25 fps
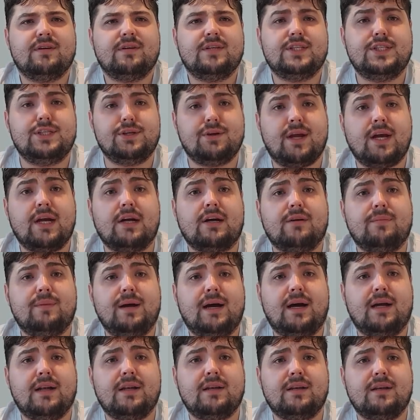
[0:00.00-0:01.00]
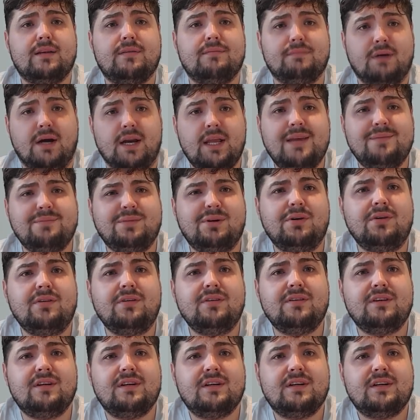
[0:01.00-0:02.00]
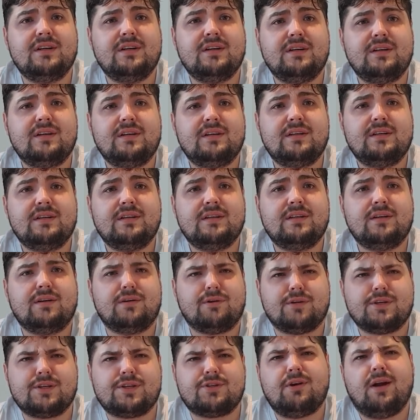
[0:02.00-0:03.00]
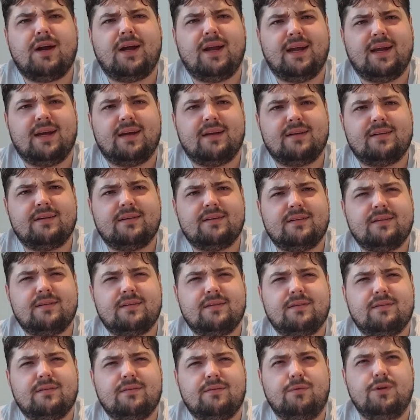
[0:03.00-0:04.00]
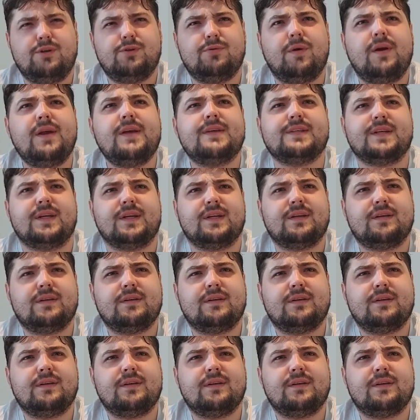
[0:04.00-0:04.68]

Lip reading: Do you care about money more or Australia? Which one is it?